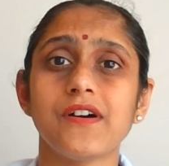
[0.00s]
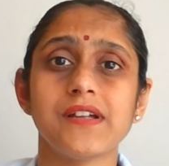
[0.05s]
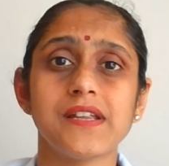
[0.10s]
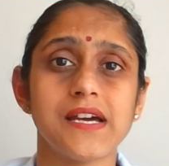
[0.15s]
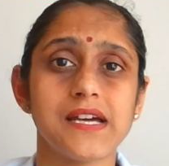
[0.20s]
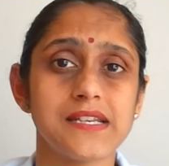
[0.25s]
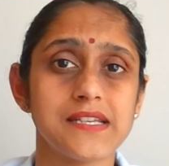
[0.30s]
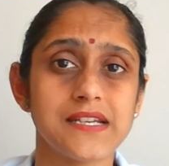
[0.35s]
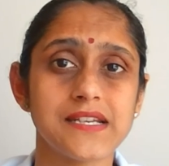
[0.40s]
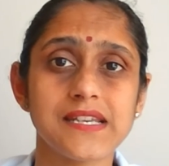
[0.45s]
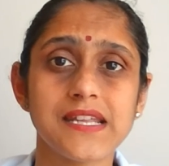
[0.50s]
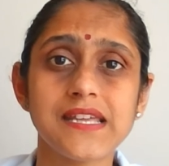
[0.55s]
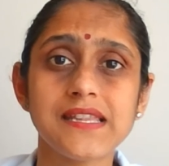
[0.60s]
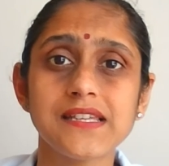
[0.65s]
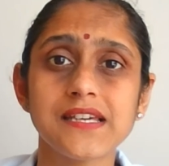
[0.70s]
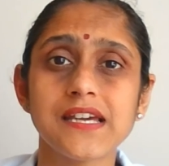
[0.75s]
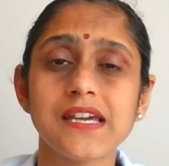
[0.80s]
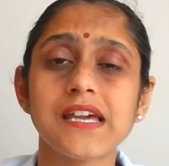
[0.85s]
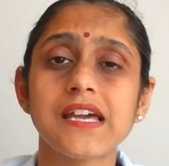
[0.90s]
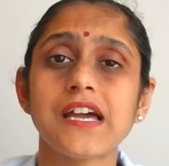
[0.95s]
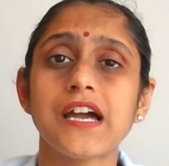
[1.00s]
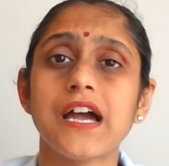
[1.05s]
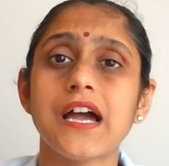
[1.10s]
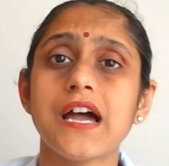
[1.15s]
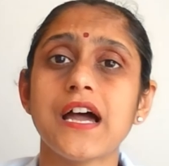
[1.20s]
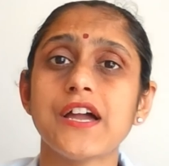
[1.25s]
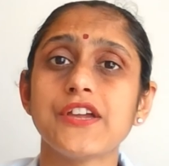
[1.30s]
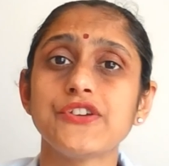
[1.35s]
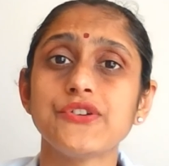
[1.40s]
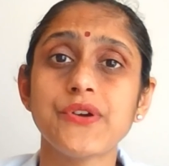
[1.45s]
uh, underneath.
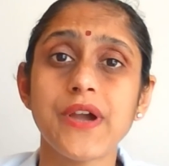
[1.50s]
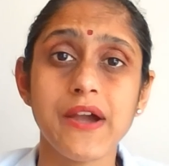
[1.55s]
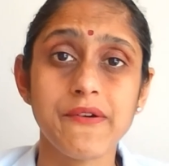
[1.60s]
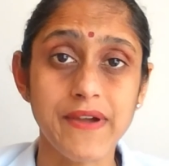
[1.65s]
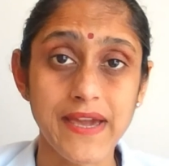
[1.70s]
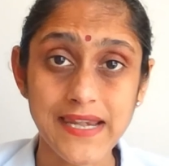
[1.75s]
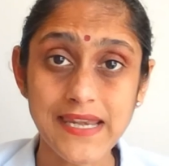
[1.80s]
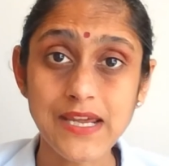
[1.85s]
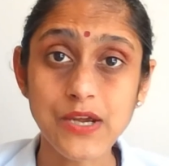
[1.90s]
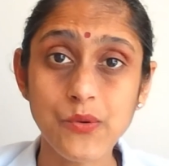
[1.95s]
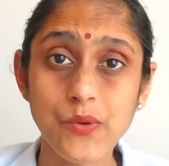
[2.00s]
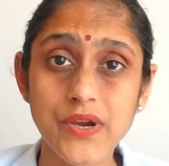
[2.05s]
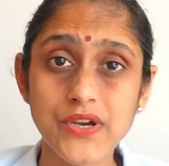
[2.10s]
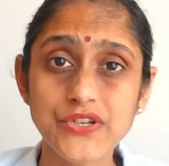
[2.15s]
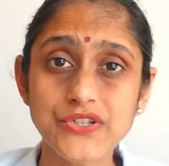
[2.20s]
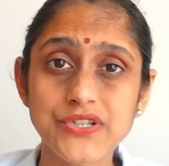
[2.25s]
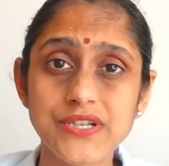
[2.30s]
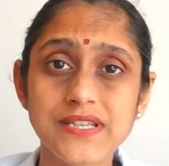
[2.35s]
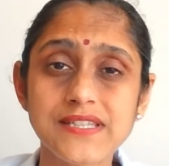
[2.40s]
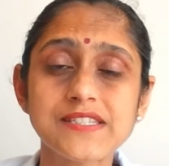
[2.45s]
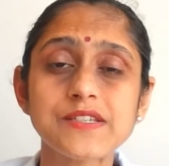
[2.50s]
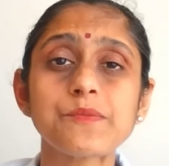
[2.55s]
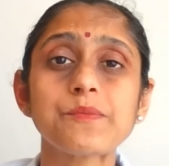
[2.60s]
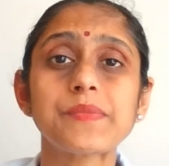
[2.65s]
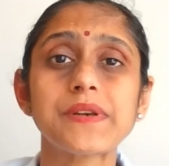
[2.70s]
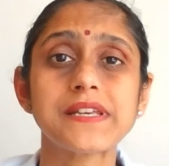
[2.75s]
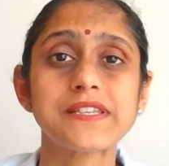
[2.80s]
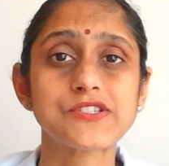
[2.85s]
Uh, you have any questions,